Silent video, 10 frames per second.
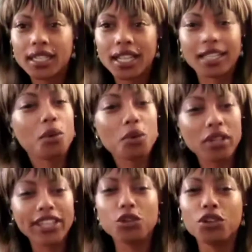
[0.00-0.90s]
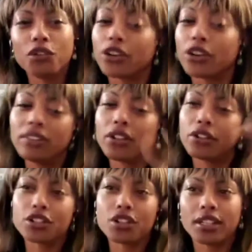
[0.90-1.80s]
And they want to kill you for it, even though
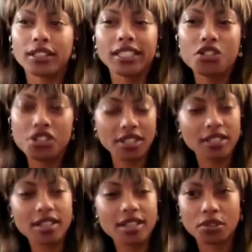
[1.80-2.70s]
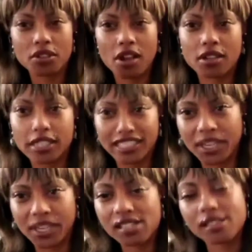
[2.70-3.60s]
they're trying to lead you to the damn slaughter
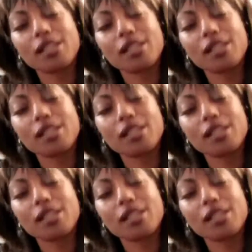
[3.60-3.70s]
anyway.